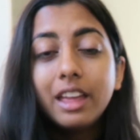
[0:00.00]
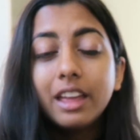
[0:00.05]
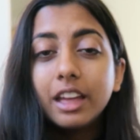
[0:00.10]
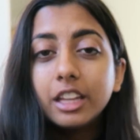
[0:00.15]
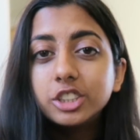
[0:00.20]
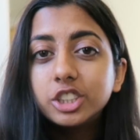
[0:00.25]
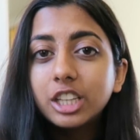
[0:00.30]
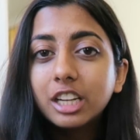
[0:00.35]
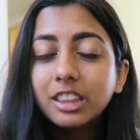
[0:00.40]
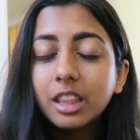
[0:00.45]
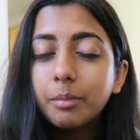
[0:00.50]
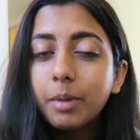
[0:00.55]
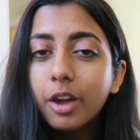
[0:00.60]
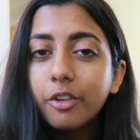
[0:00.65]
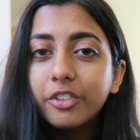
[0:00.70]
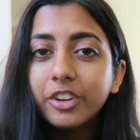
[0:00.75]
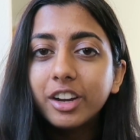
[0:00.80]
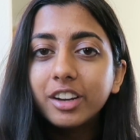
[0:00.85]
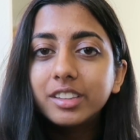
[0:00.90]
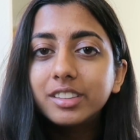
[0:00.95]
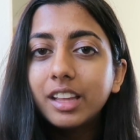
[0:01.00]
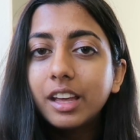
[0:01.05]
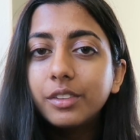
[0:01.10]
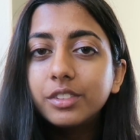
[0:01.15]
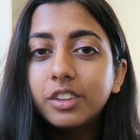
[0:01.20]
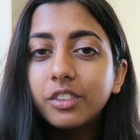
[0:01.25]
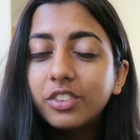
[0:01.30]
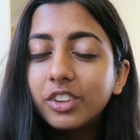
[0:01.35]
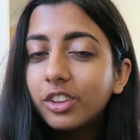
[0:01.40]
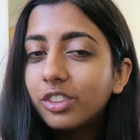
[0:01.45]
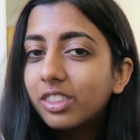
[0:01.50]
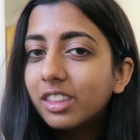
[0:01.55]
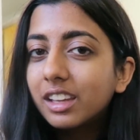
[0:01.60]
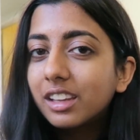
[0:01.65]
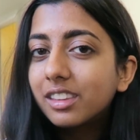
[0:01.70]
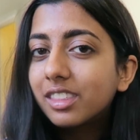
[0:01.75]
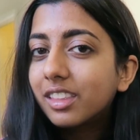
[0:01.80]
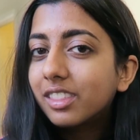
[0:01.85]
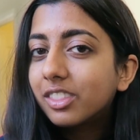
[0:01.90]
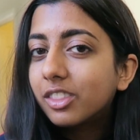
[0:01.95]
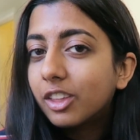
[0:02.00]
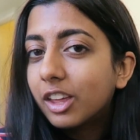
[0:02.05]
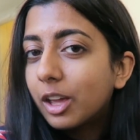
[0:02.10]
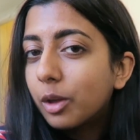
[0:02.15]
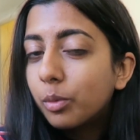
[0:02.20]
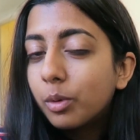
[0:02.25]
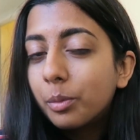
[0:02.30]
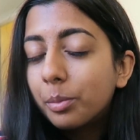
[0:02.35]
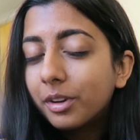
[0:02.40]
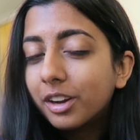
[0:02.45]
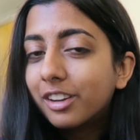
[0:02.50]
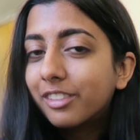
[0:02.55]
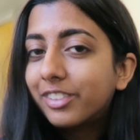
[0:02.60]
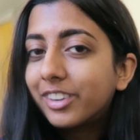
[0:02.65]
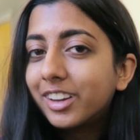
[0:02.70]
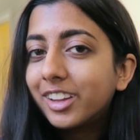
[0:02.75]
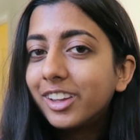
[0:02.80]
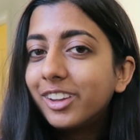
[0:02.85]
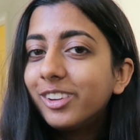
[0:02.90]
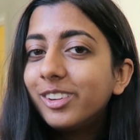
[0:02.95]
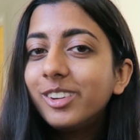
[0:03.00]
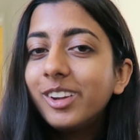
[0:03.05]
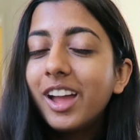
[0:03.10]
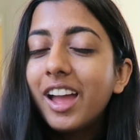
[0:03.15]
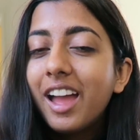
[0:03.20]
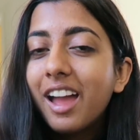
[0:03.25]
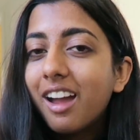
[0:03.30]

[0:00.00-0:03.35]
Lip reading: and check them out for yourselves if you think that they will work for you